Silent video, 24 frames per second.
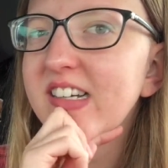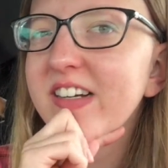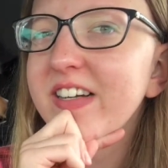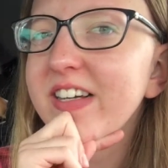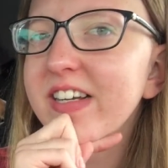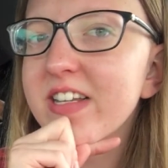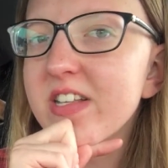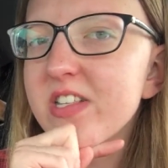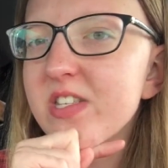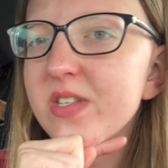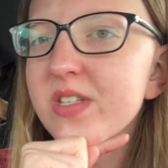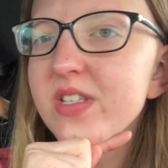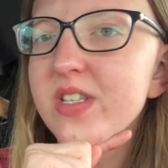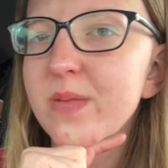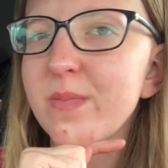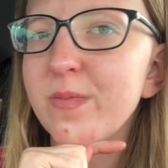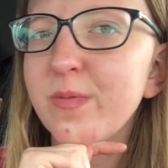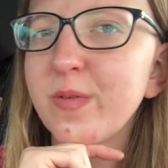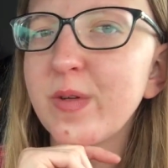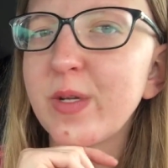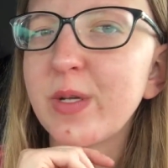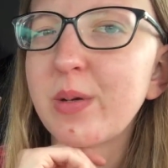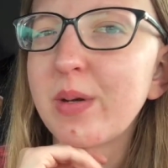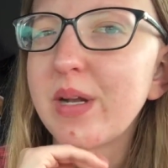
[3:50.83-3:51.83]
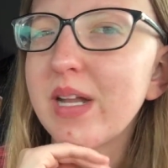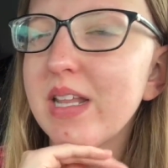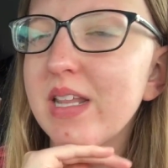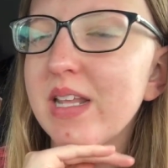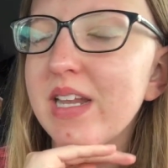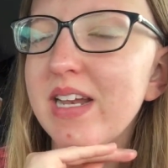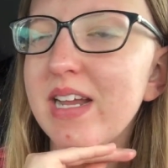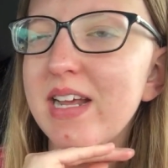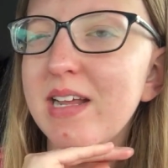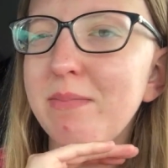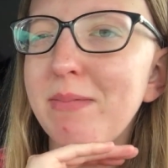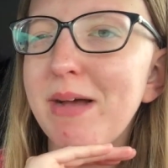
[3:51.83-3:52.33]
get some food, and
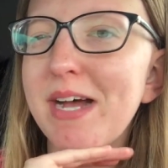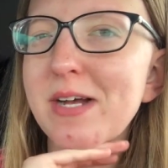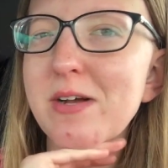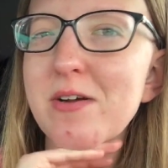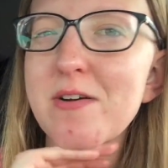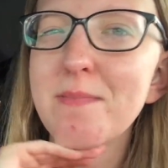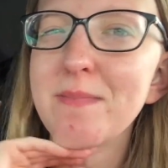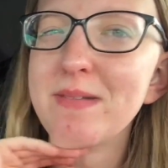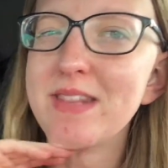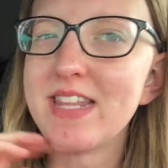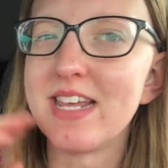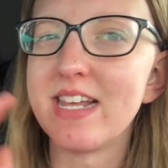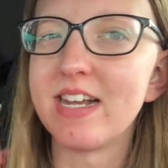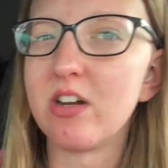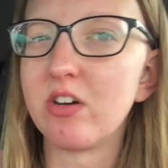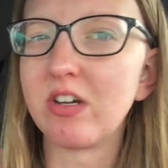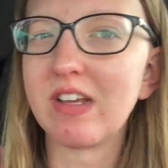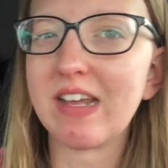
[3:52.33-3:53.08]
then head back home, and then I'll